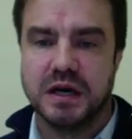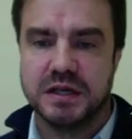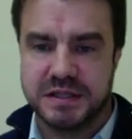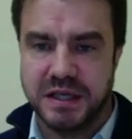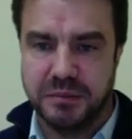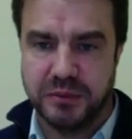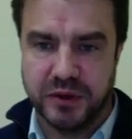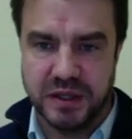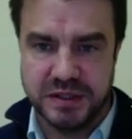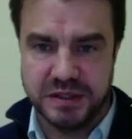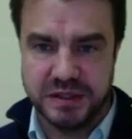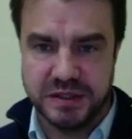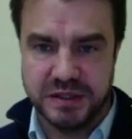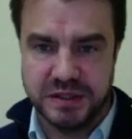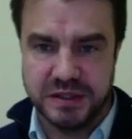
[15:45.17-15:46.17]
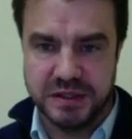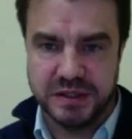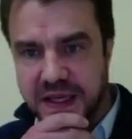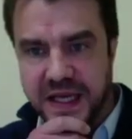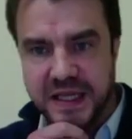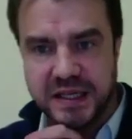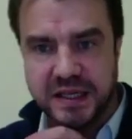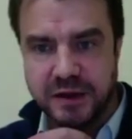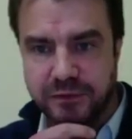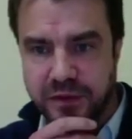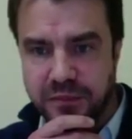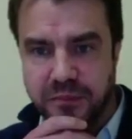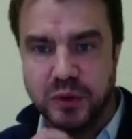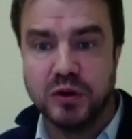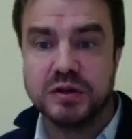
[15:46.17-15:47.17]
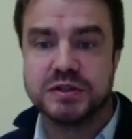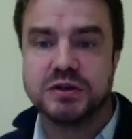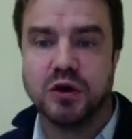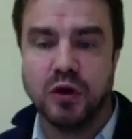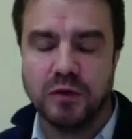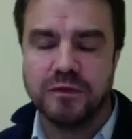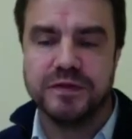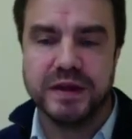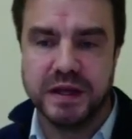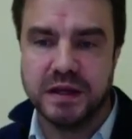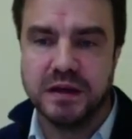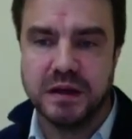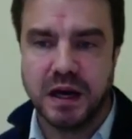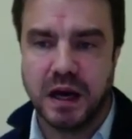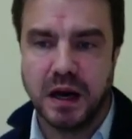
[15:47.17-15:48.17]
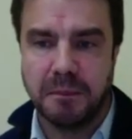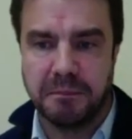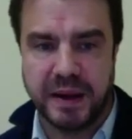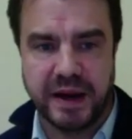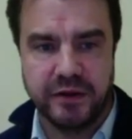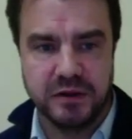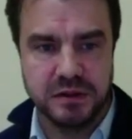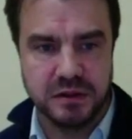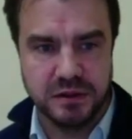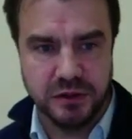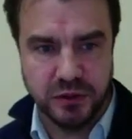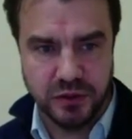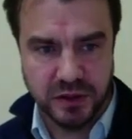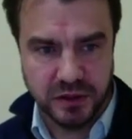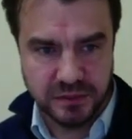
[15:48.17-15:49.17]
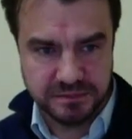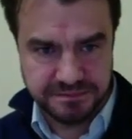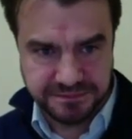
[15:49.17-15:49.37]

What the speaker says: separation at different points of the parental union.